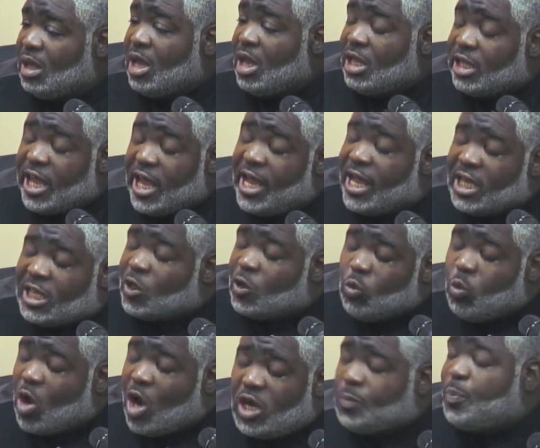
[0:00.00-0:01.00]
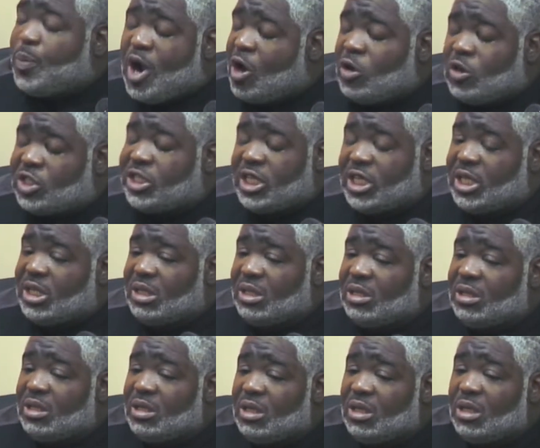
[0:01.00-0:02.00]
There isn't one person
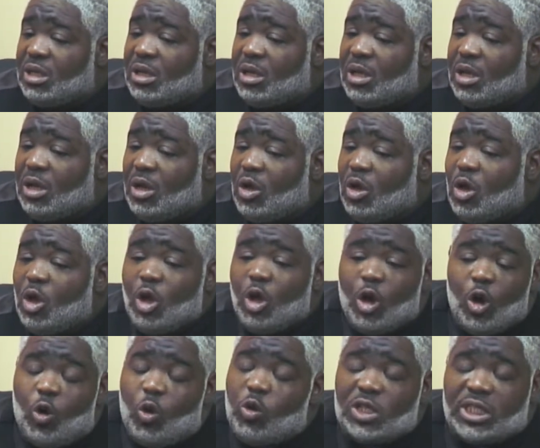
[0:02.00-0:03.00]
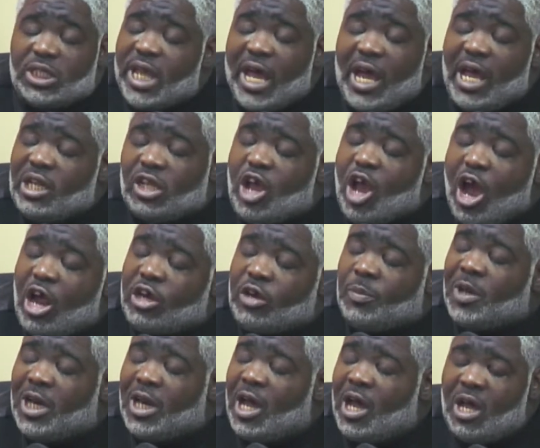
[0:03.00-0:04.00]
who was there at
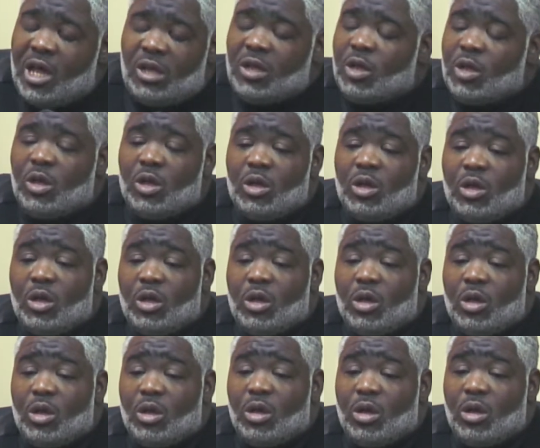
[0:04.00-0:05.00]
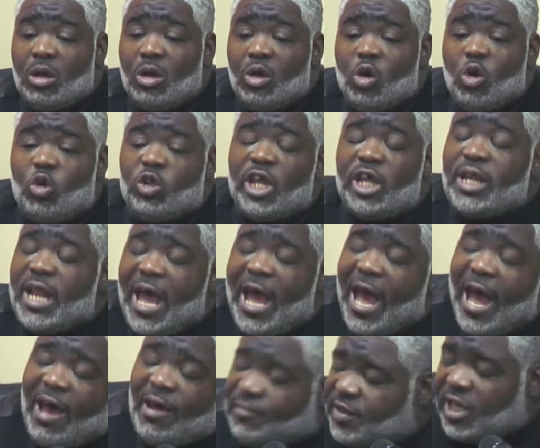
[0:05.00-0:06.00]
Karbala who didn't
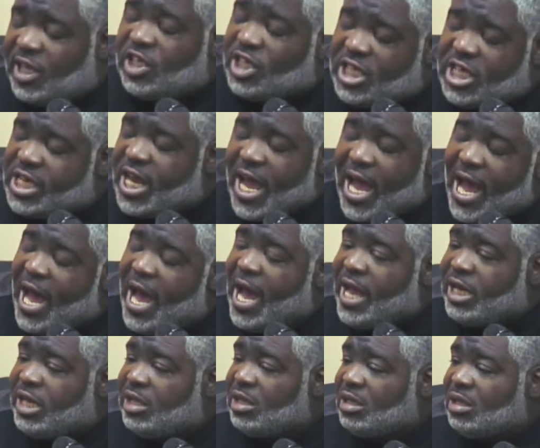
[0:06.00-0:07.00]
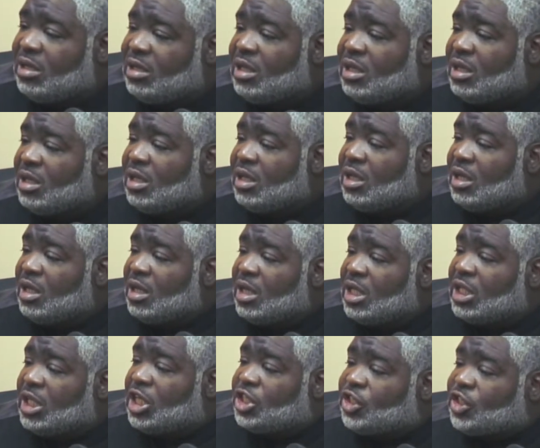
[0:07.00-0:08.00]
have this jihad.
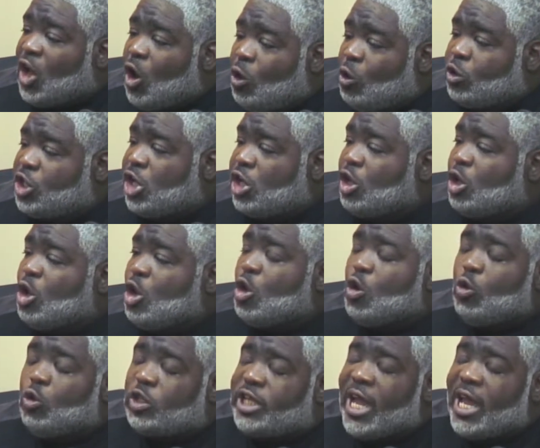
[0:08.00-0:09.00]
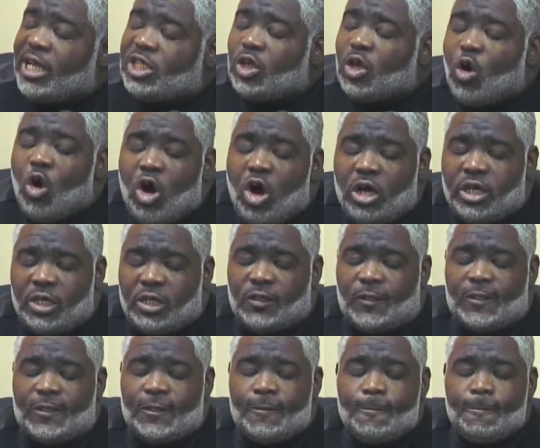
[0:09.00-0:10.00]
The soldier who takes
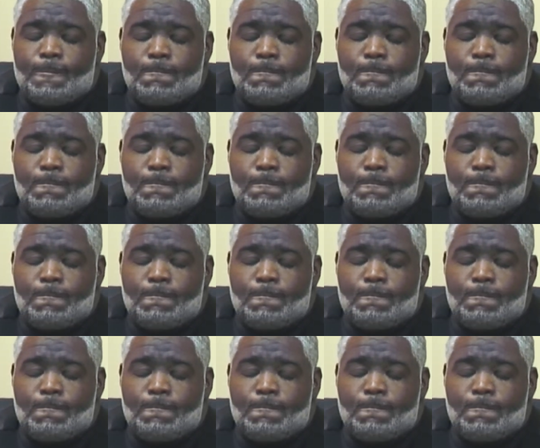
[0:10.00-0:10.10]
orders.